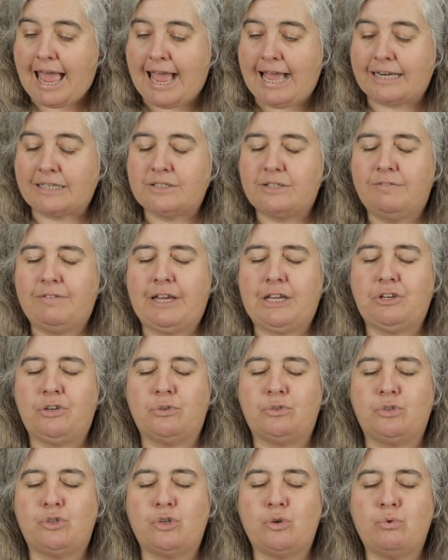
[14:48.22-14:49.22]
activate
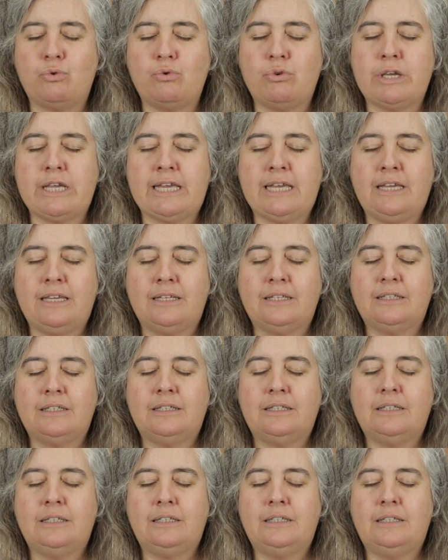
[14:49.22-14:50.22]
your joy,
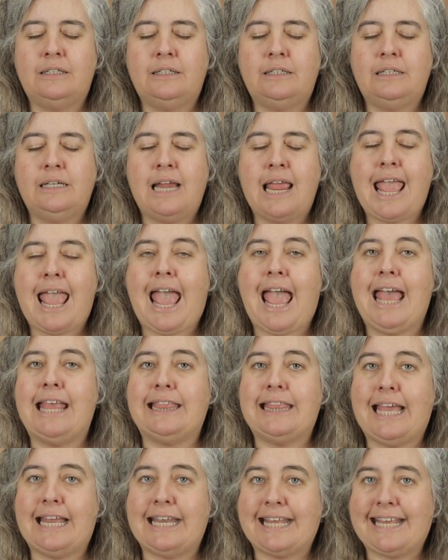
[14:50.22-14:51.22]

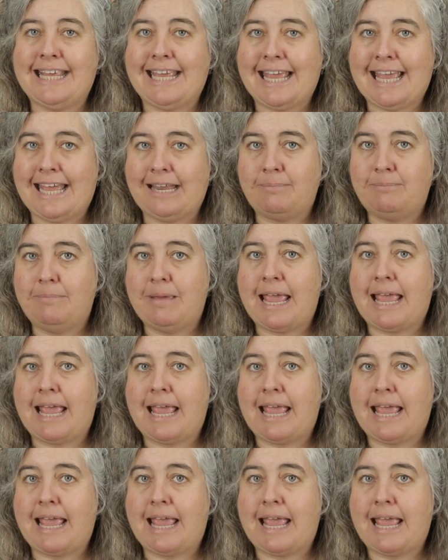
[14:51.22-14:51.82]
and then again,